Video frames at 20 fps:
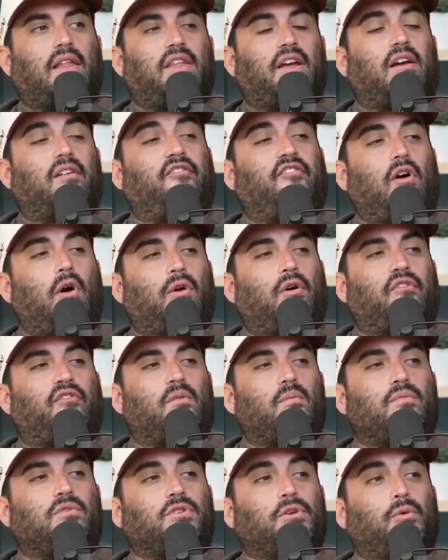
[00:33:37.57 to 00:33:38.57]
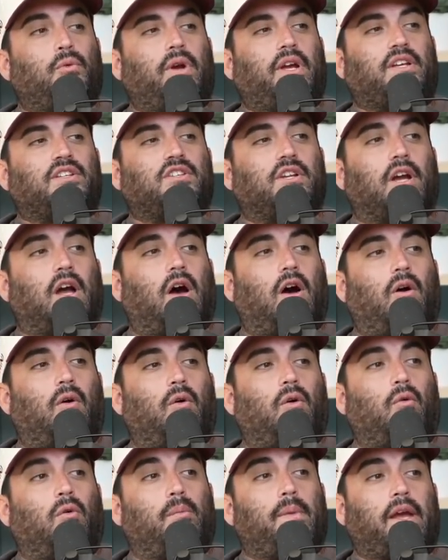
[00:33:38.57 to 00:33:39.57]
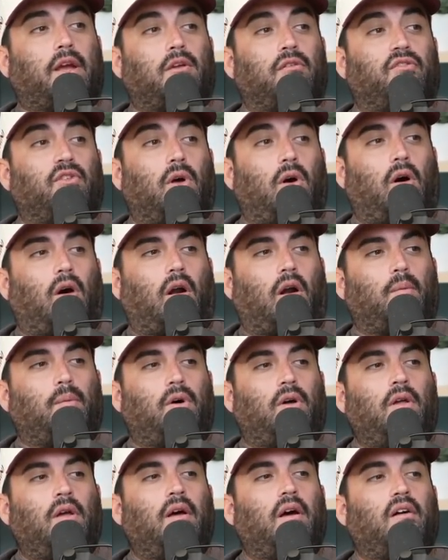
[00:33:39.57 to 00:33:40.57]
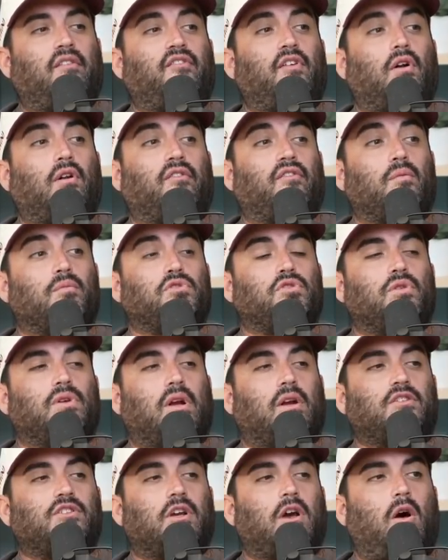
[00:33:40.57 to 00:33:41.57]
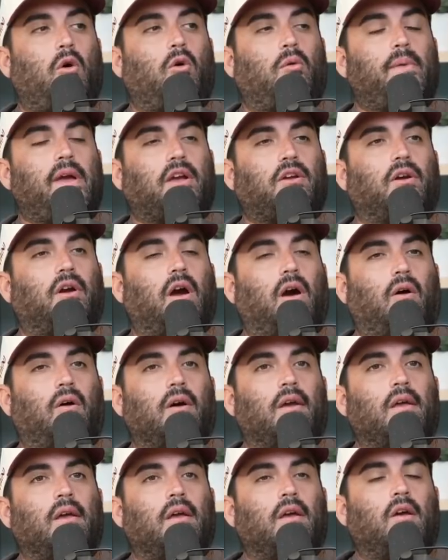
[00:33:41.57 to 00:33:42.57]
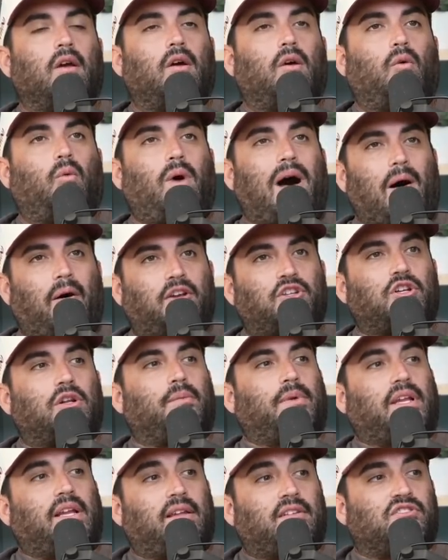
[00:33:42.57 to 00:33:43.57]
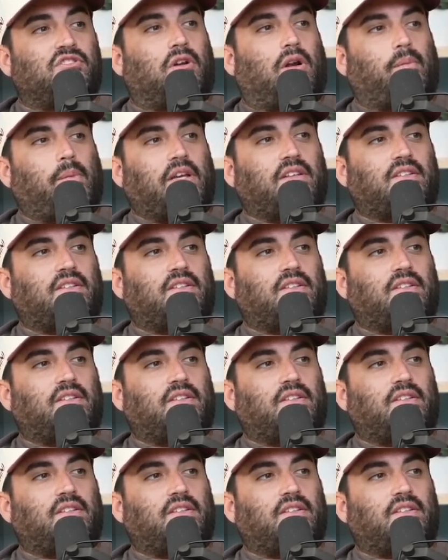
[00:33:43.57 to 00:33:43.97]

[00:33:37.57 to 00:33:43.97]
I think a photo from 2 weeks ago will make you feel horrible. A photo from 2 years ago will make you go, wow, I should have been easier on